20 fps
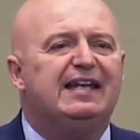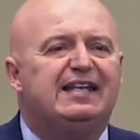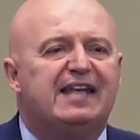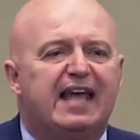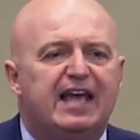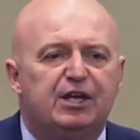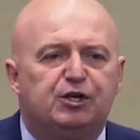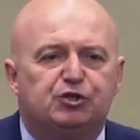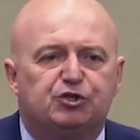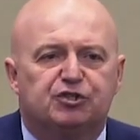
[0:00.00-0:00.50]

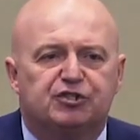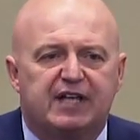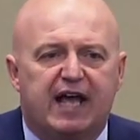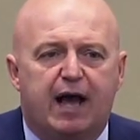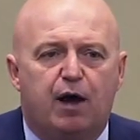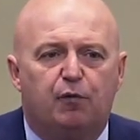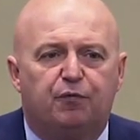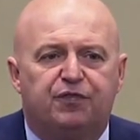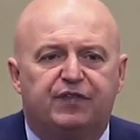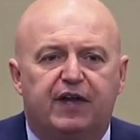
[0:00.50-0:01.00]
dangers
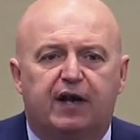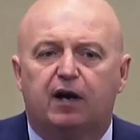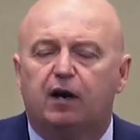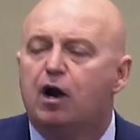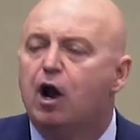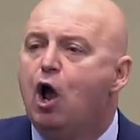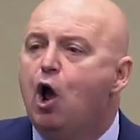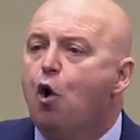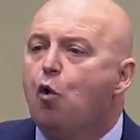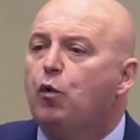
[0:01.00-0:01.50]
out there
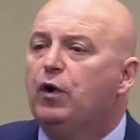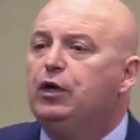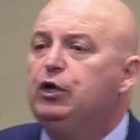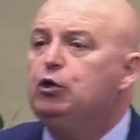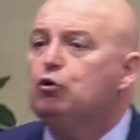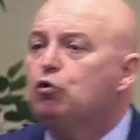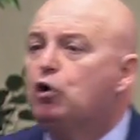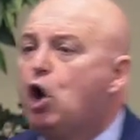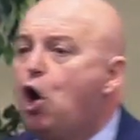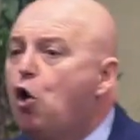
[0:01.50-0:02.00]
when
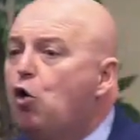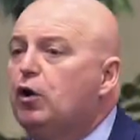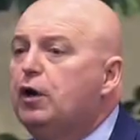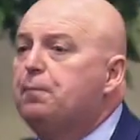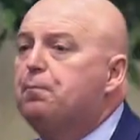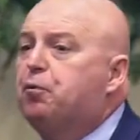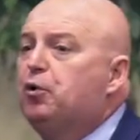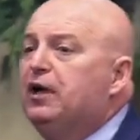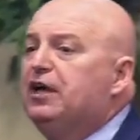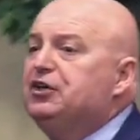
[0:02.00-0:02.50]
you go to
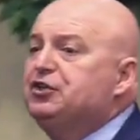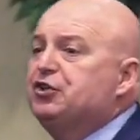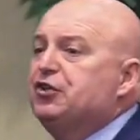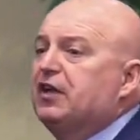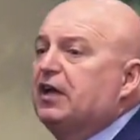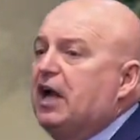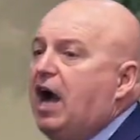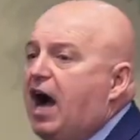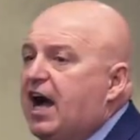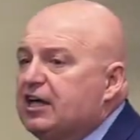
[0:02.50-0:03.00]
preach
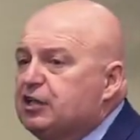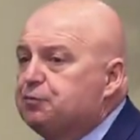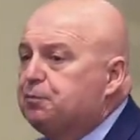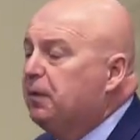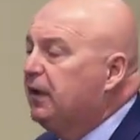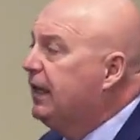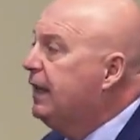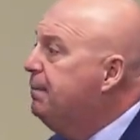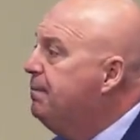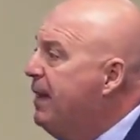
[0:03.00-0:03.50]
the
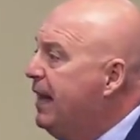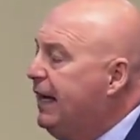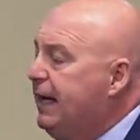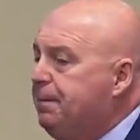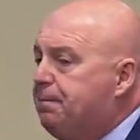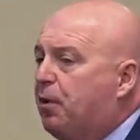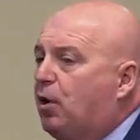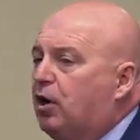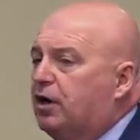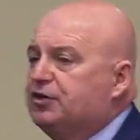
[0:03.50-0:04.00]
gospel in many
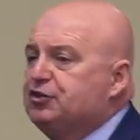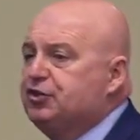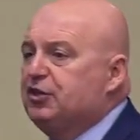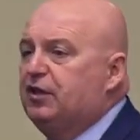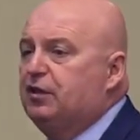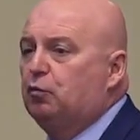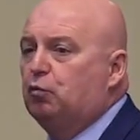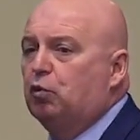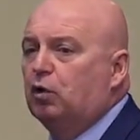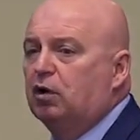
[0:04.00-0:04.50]
parts
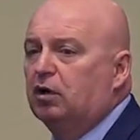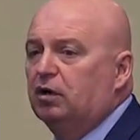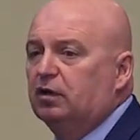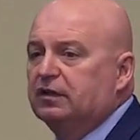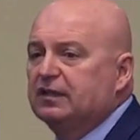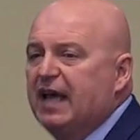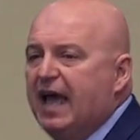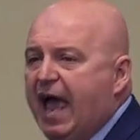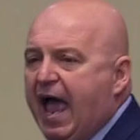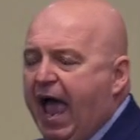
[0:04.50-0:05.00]
of the
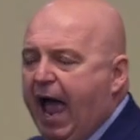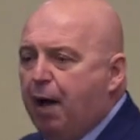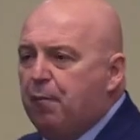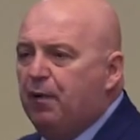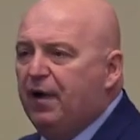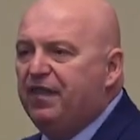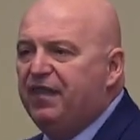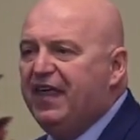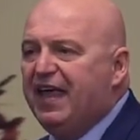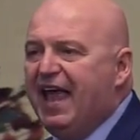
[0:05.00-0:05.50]
world. And
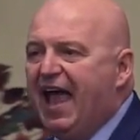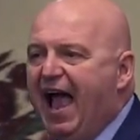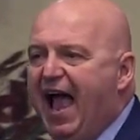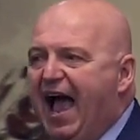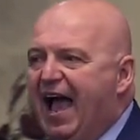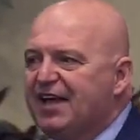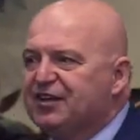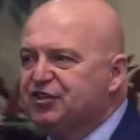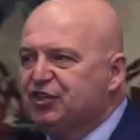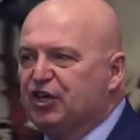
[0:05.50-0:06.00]
when they
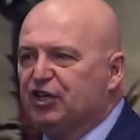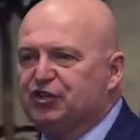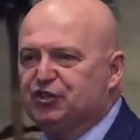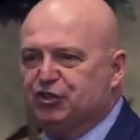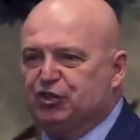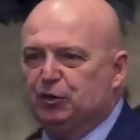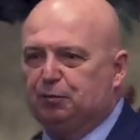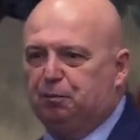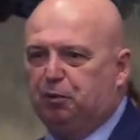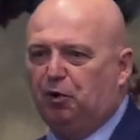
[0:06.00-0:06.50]
ask us
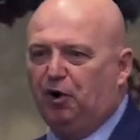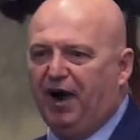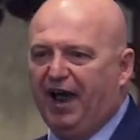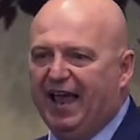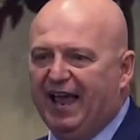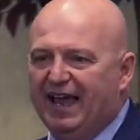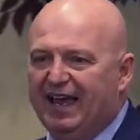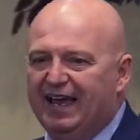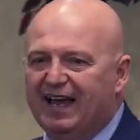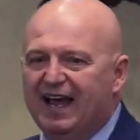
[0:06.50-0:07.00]
to
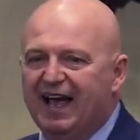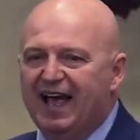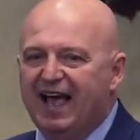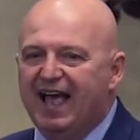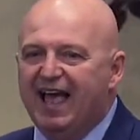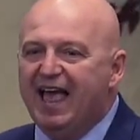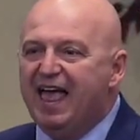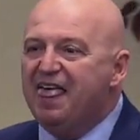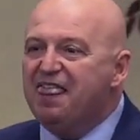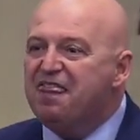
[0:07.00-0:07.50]
pray,
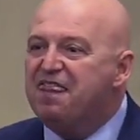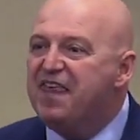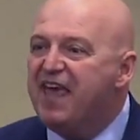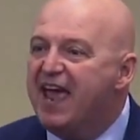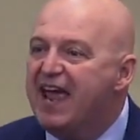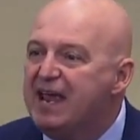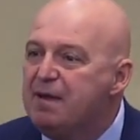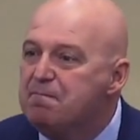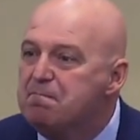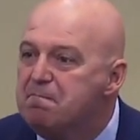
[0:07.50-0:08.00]

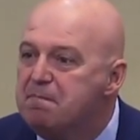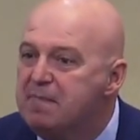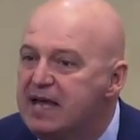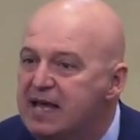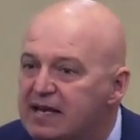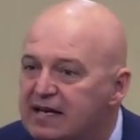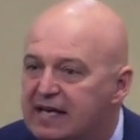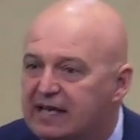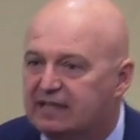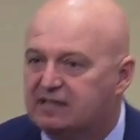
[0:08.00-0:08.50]
they
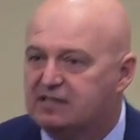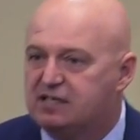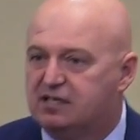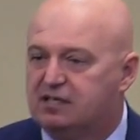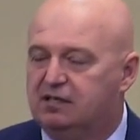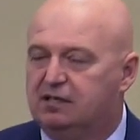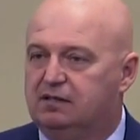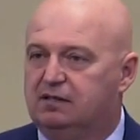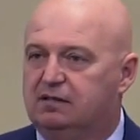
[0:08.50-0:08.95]
mean it.